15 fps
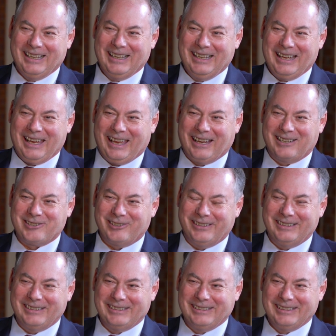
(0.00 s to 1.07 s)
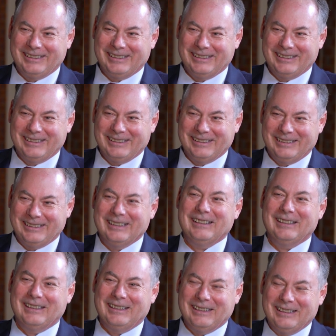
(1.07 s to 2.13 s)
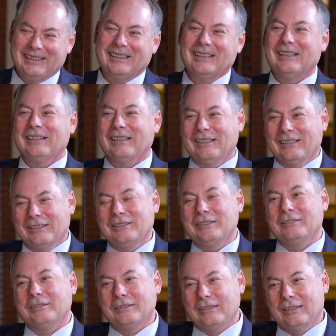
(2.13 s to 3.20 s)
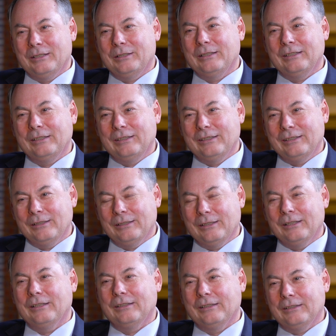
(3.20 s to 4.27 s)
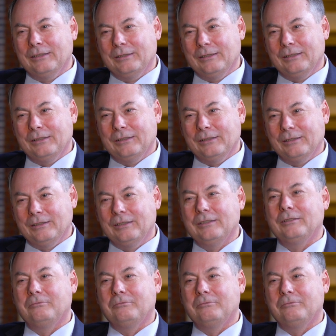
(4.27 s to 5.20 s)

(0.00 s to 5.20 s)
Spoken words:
At Tall Power Paul. I'm making short films. I'm working on 2 TV pilots,